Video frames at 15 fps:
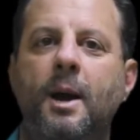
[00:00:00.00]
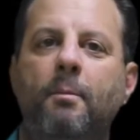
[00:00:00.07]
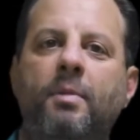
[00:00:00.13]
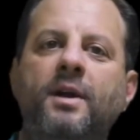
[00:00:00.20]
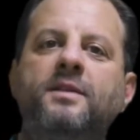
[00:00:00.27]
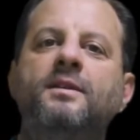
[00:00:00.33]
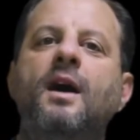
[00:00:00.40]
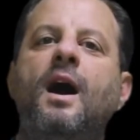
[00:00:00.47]

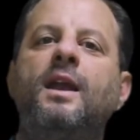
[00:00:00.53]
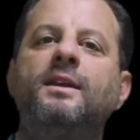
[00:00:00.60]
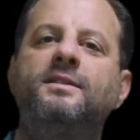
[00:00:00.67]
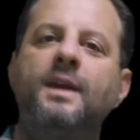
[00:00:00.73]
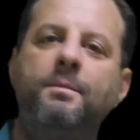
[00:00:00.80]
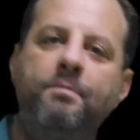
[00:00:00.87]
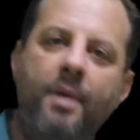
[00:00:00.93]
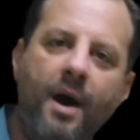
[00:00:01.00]
but not
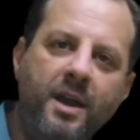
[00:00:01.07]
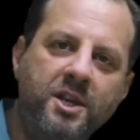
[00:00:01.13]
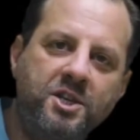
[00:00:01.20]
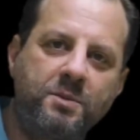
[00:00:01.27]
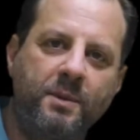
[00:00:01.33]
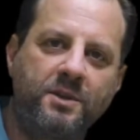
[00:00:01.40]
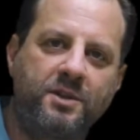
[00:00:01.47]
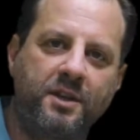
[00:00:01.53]
as a
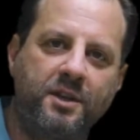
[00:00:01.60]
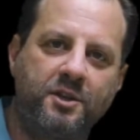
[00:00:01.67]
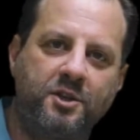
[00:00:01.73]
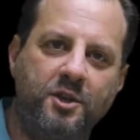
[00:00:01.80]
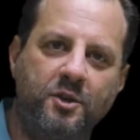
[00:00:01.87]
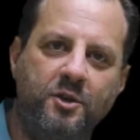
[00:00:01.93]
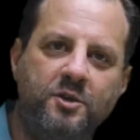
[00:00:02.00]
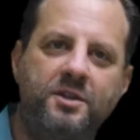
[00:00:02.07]
punishment to the
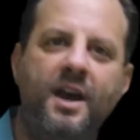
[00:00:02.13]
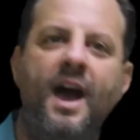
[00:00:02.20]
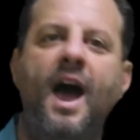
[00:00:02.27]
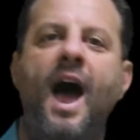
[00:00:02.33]
Jews,